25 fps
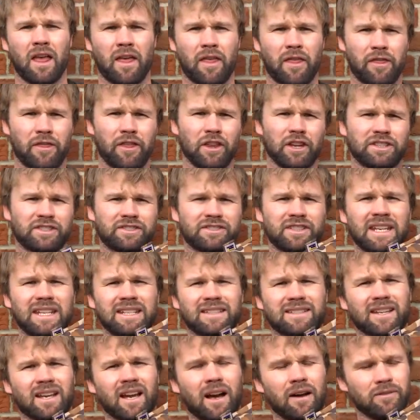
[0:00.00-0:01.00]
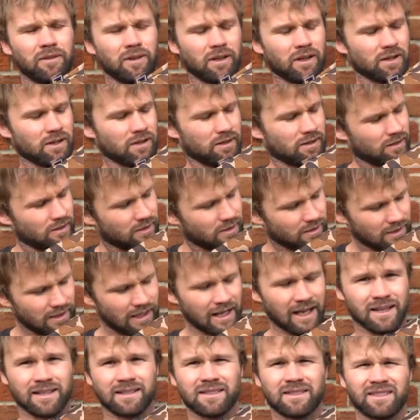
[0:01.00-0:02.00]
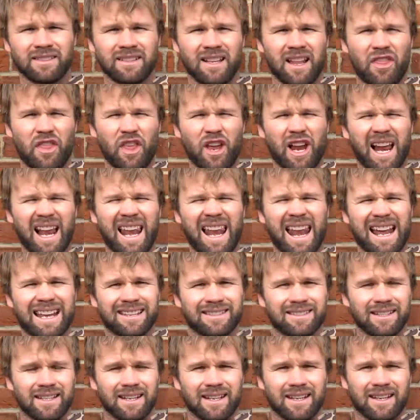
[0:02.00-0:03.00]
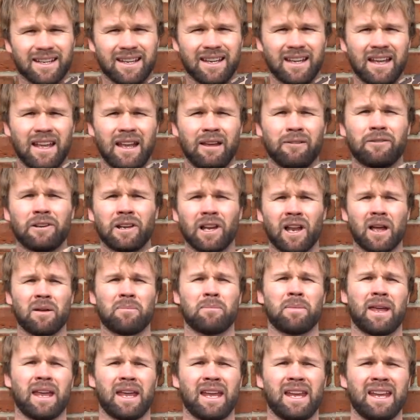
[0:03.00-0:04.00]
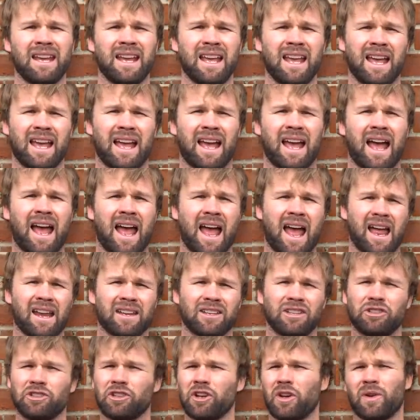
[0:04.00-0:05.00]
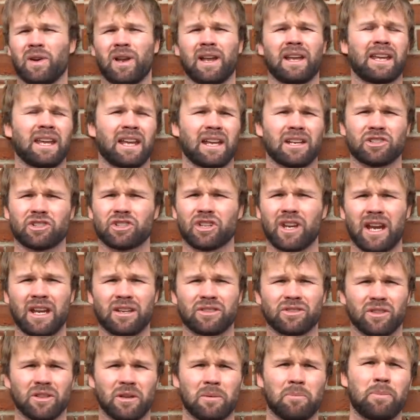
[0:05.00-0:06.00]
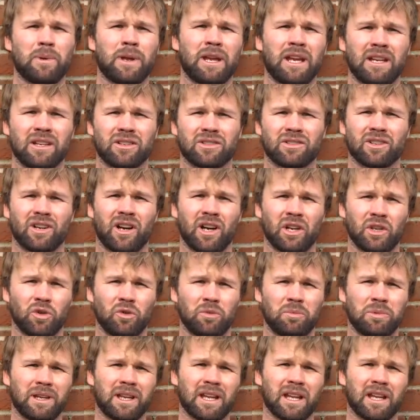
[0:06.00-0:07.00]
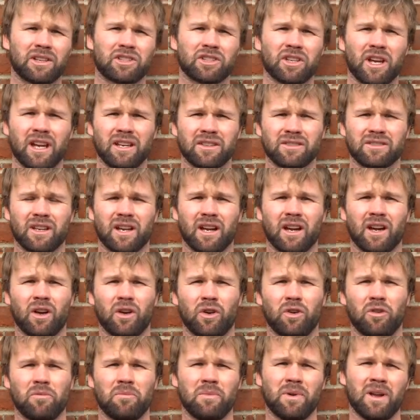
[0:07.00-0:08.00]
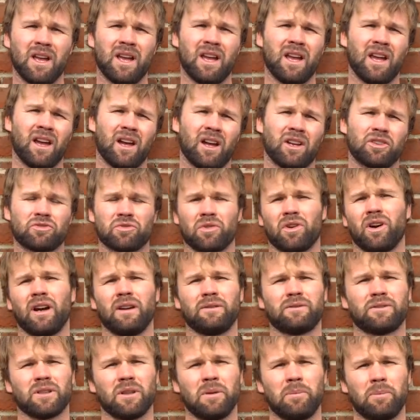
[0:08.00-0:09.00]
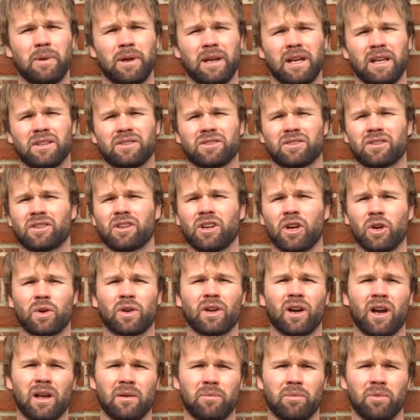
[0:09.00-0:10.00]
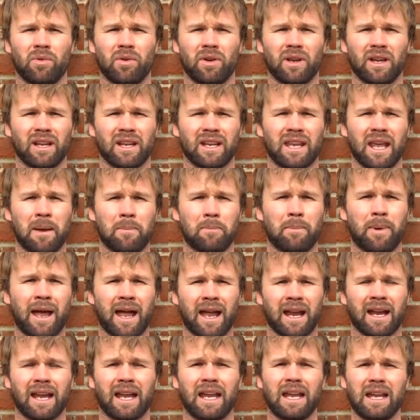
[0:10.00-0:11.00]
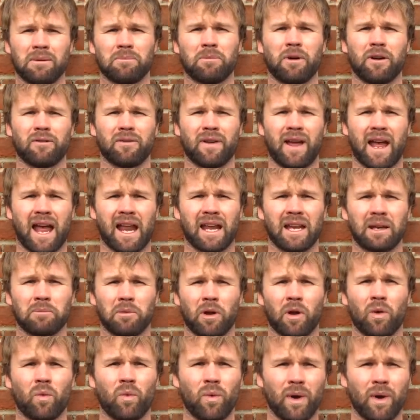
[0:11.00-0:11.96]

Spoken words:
the seat cover. Yes, the classic. If you're like me and you don't like getting changed on the beach, I normally get changed at home. I drive to the beach, go kiteboarding, get back in my van in my